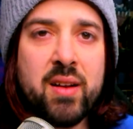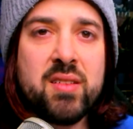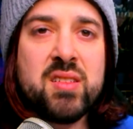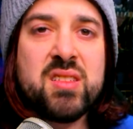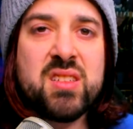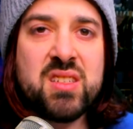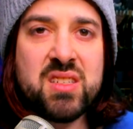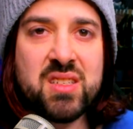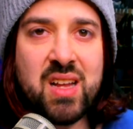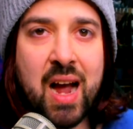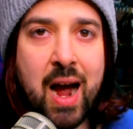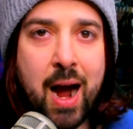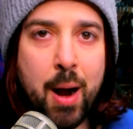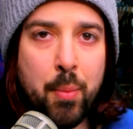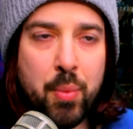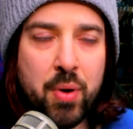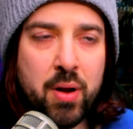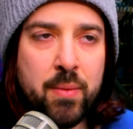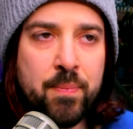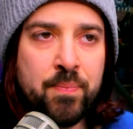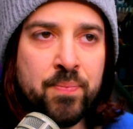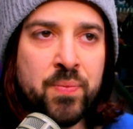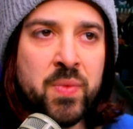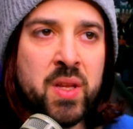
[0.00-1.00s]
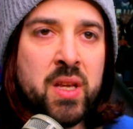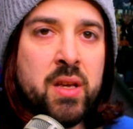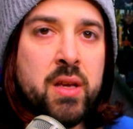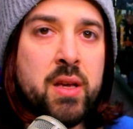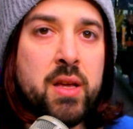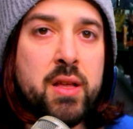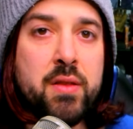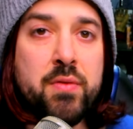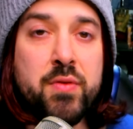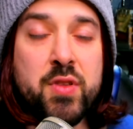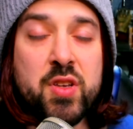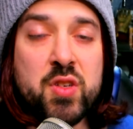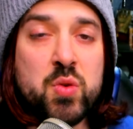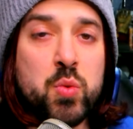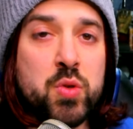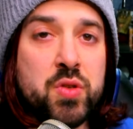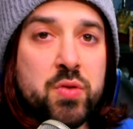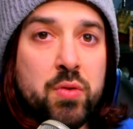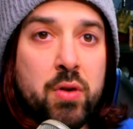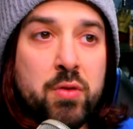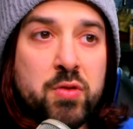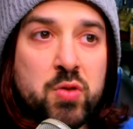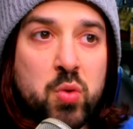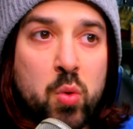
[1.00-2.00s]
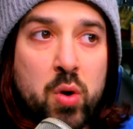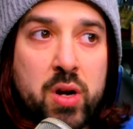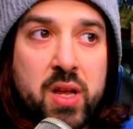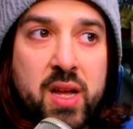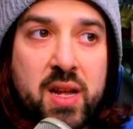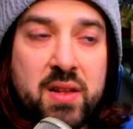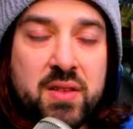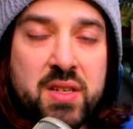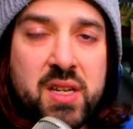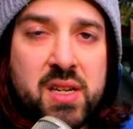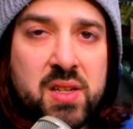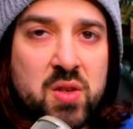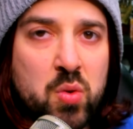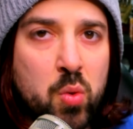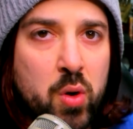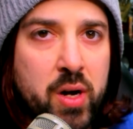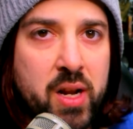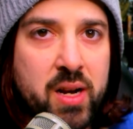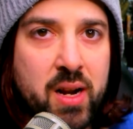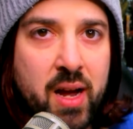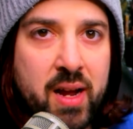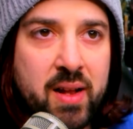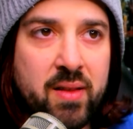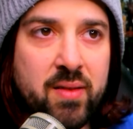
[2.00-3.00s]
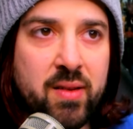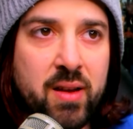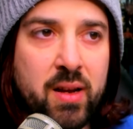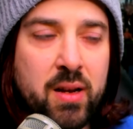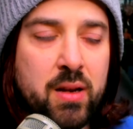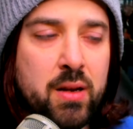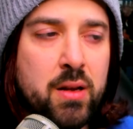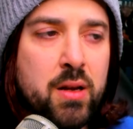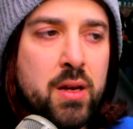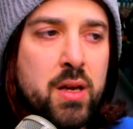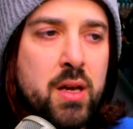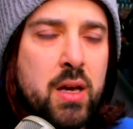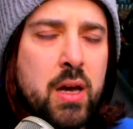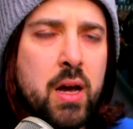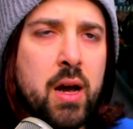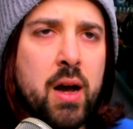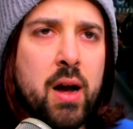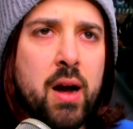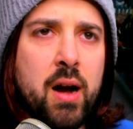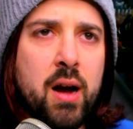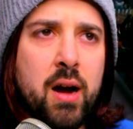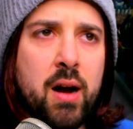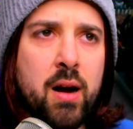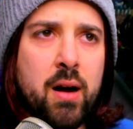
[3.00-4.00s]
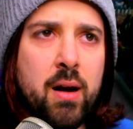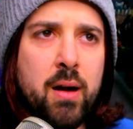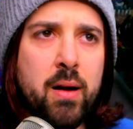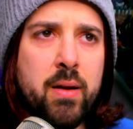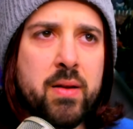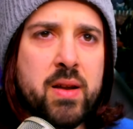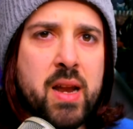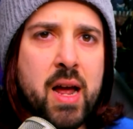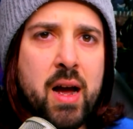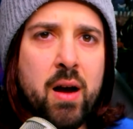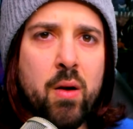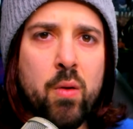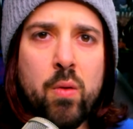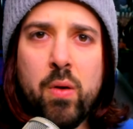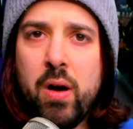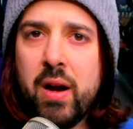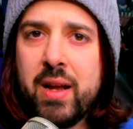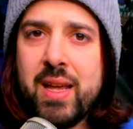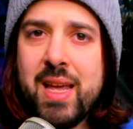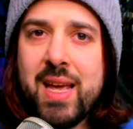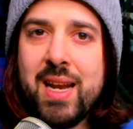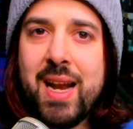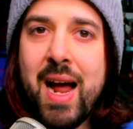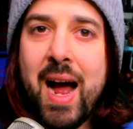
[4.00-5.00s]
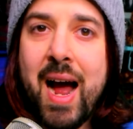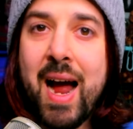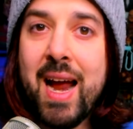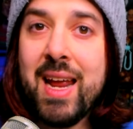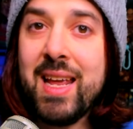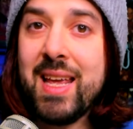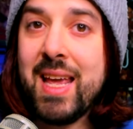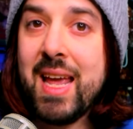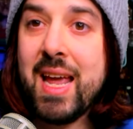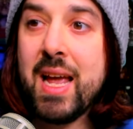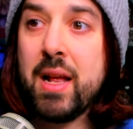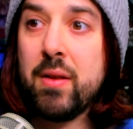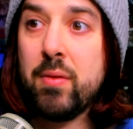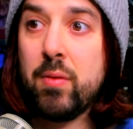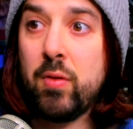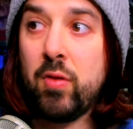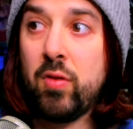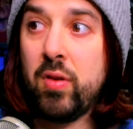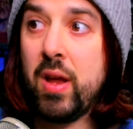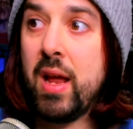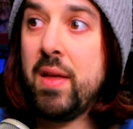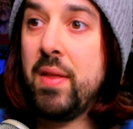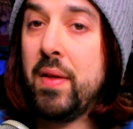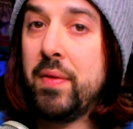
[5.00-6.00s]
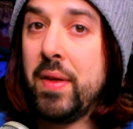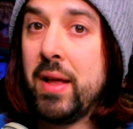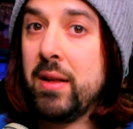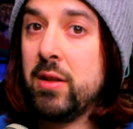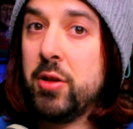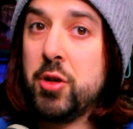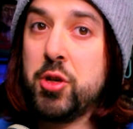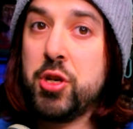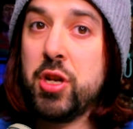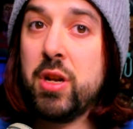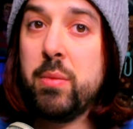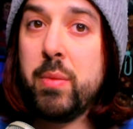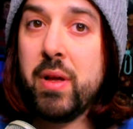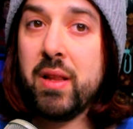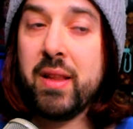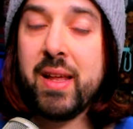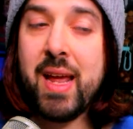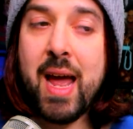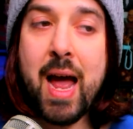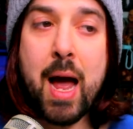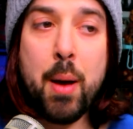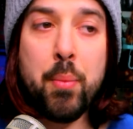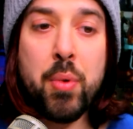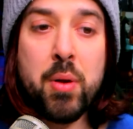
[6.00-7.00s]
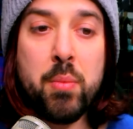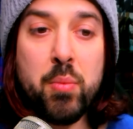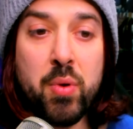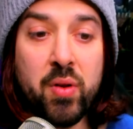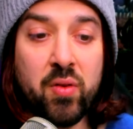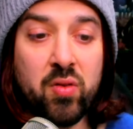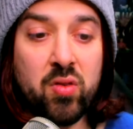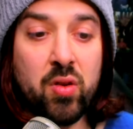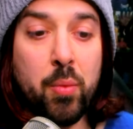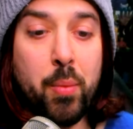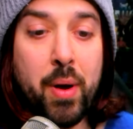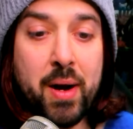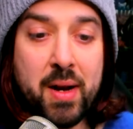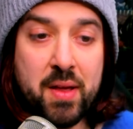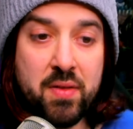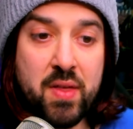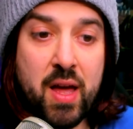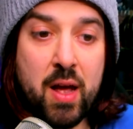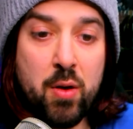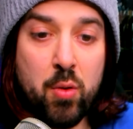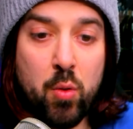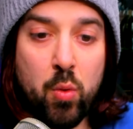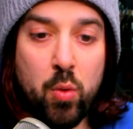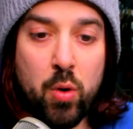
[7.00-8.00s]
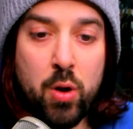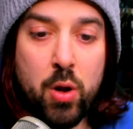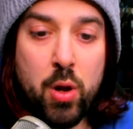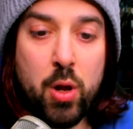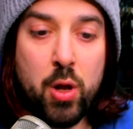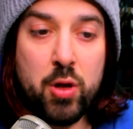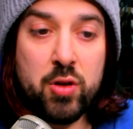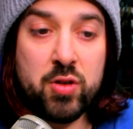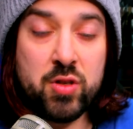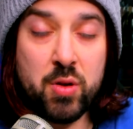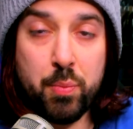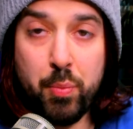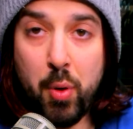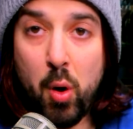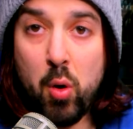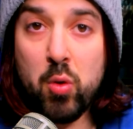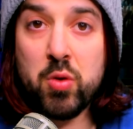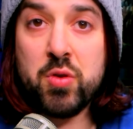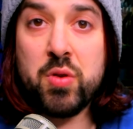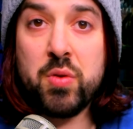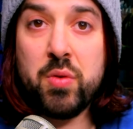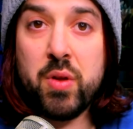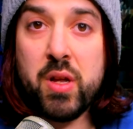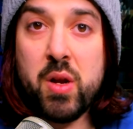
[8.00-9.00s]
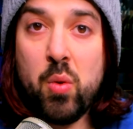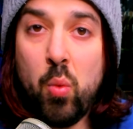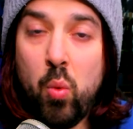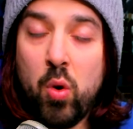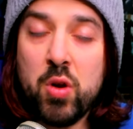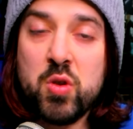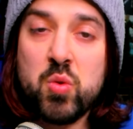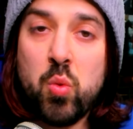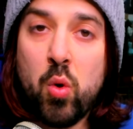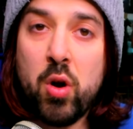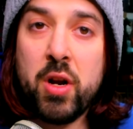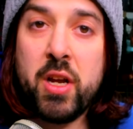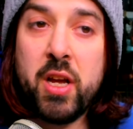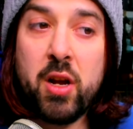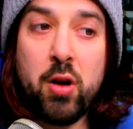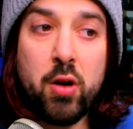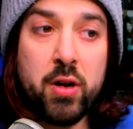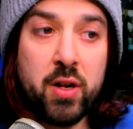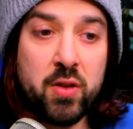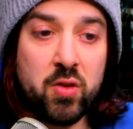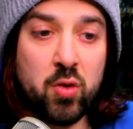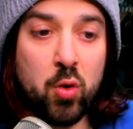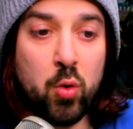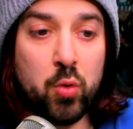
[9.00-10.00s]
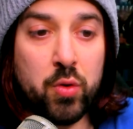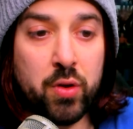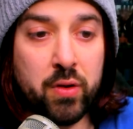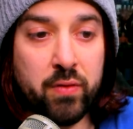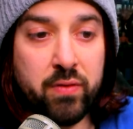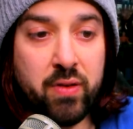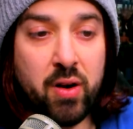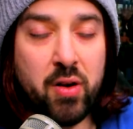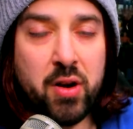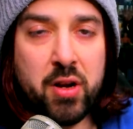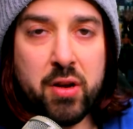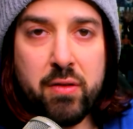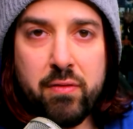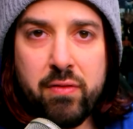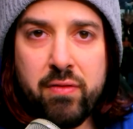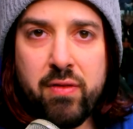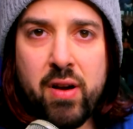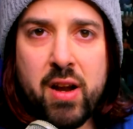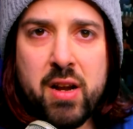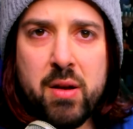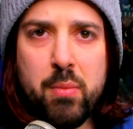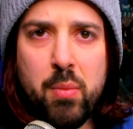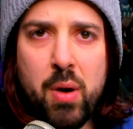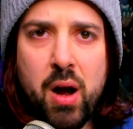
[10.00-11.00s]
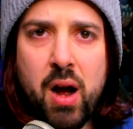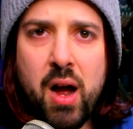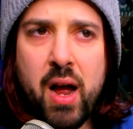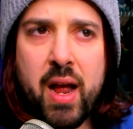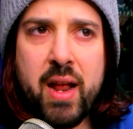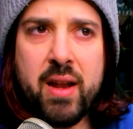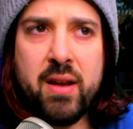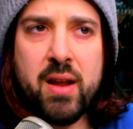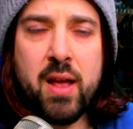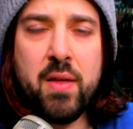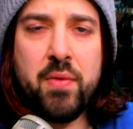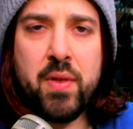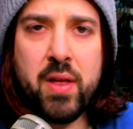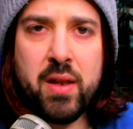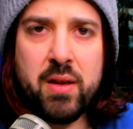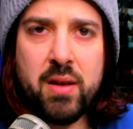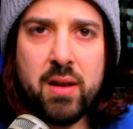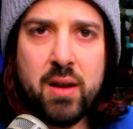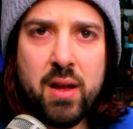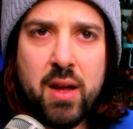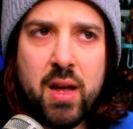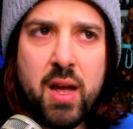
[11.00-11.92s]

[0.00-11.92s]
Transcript: Stop." This was around 2018, 2019. Uh, now, again, I can't say that that legitimately happened, but somebody that supposedly was working on it told a very good friend of mine, and then